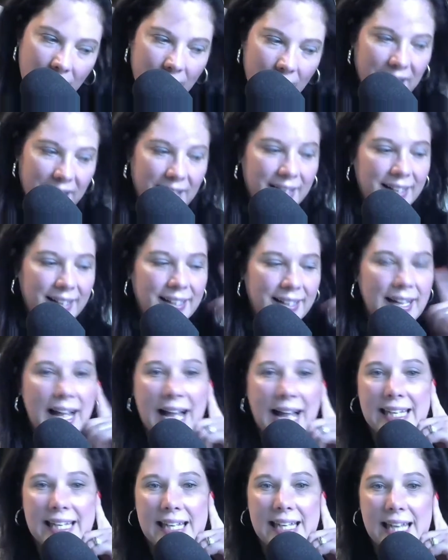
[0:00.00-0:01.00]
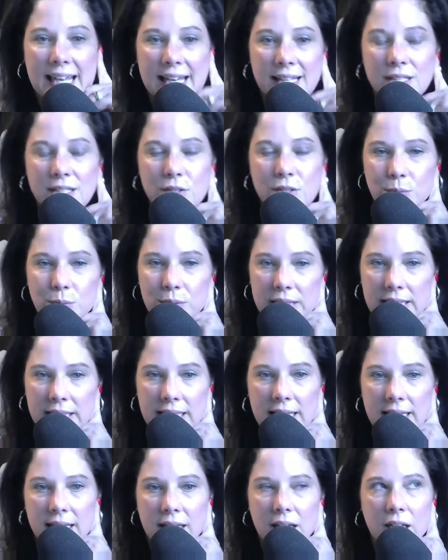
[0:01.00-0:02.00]
I can't
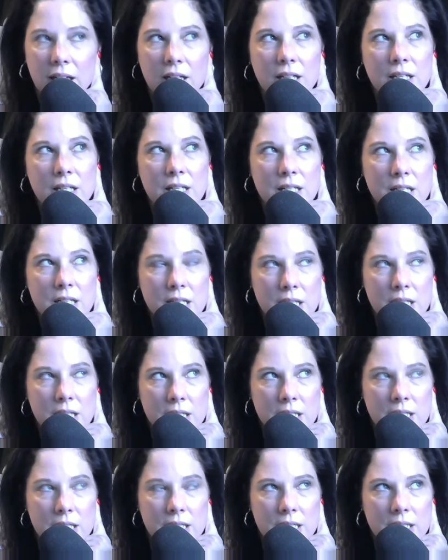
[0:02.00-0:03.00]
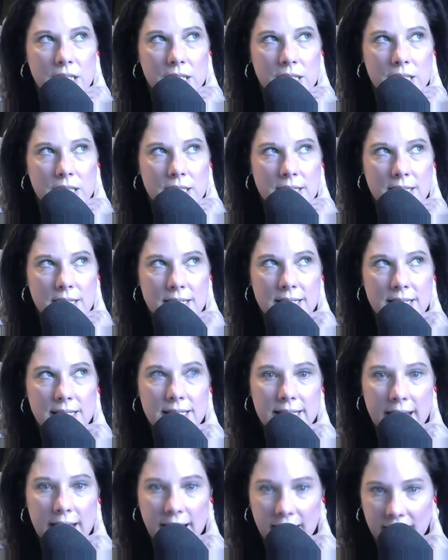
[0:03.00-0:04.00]
really
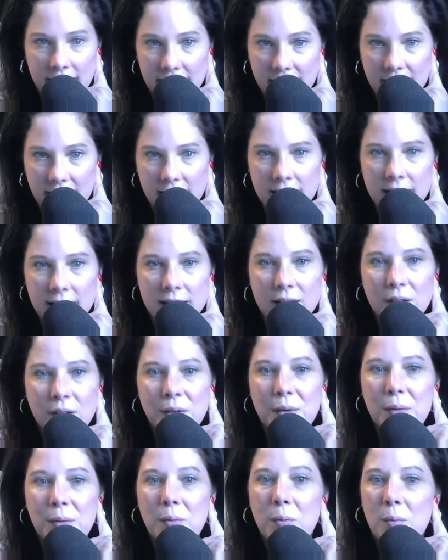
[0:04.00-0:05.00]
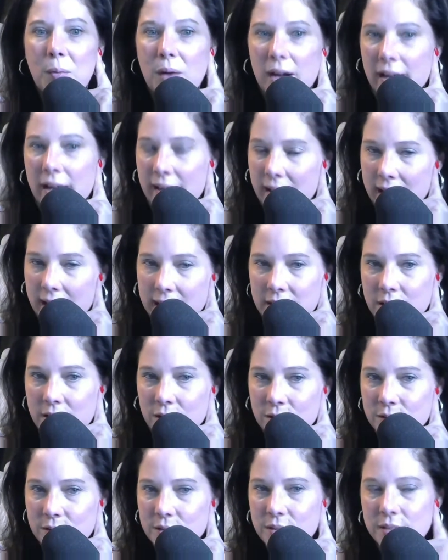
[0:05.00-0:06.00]
say why I
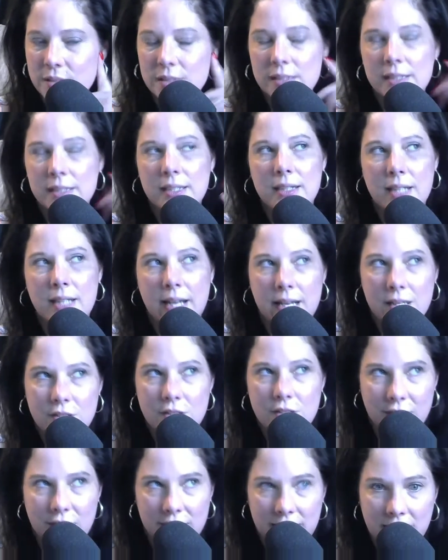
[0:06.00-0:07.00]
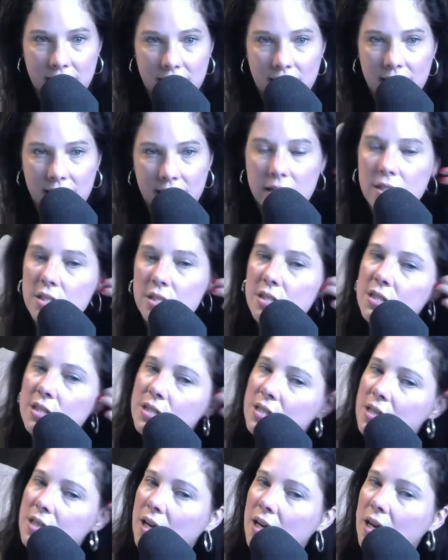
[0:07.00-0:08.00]
don't like Charlie Hodge
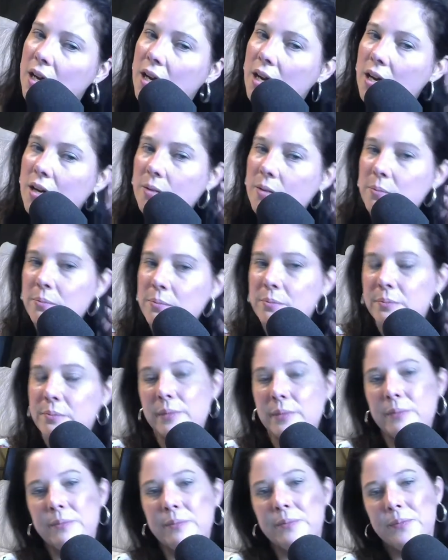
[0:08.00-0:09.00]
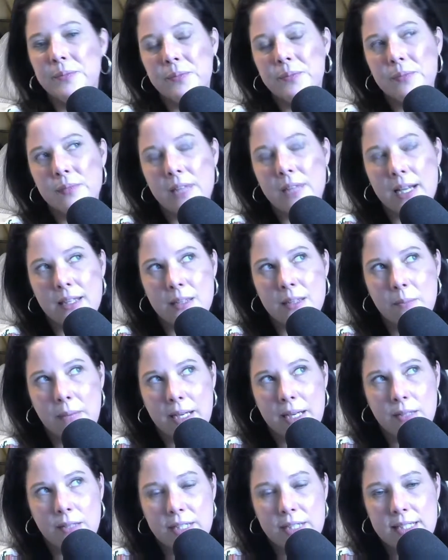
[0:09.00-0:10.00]
um, like the
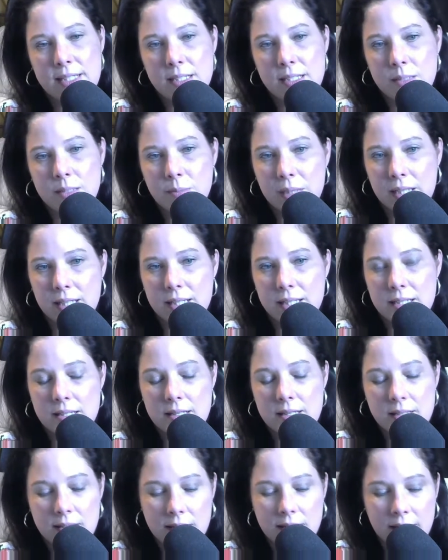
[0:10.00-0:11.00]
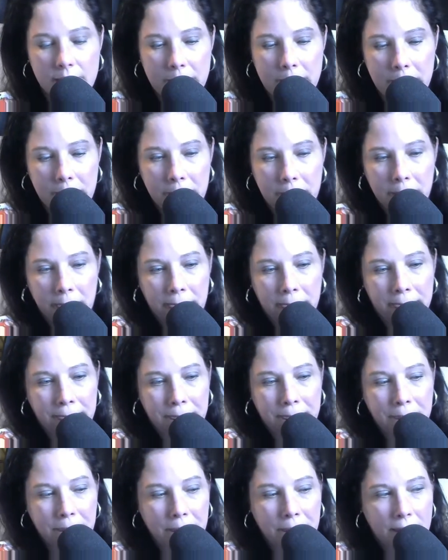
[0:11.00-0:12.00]
main reason because
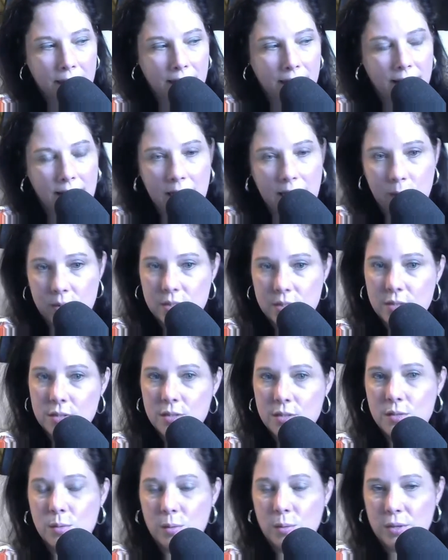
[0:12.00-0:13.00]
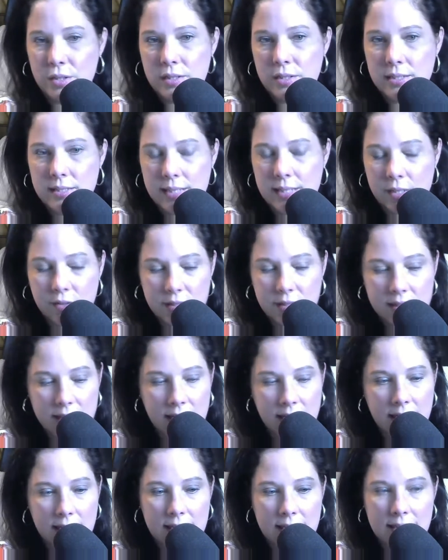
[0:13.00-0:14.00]
I was sworn to
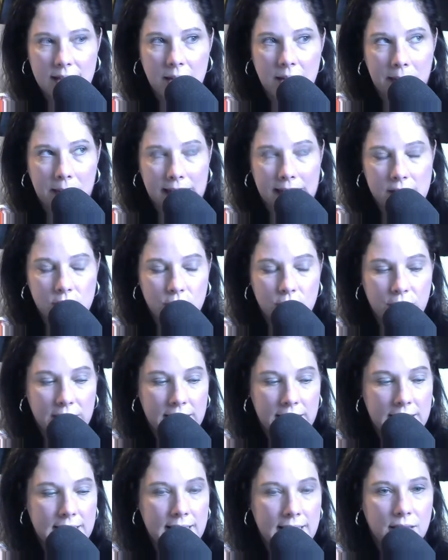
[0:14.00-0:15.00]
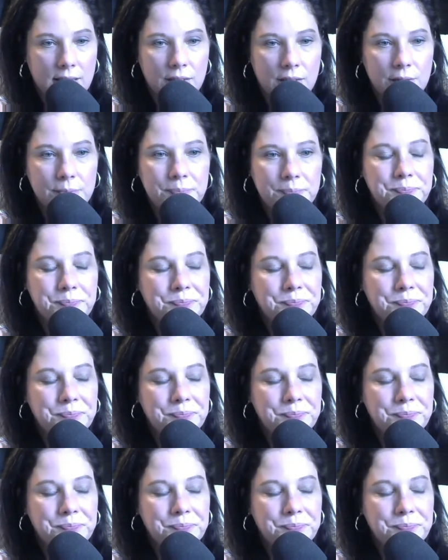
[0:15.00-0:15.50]
secrecy and it's not my story to tell.